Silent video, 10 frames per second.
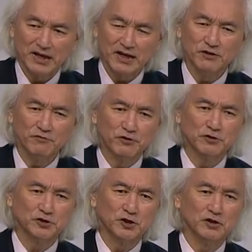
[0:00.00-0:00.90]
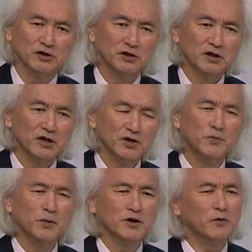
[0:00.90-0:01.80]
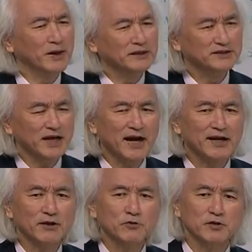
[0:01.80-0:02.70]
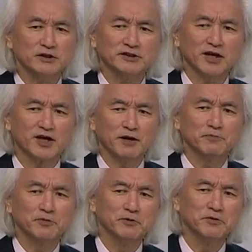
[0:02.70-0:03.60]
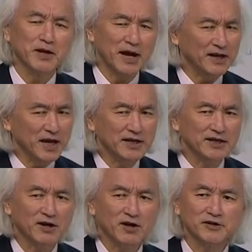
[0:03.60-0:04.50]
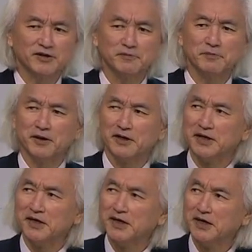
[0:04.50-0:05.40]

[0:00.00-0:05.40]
In the future, you will know exactly who to suck up to at any cocktail party.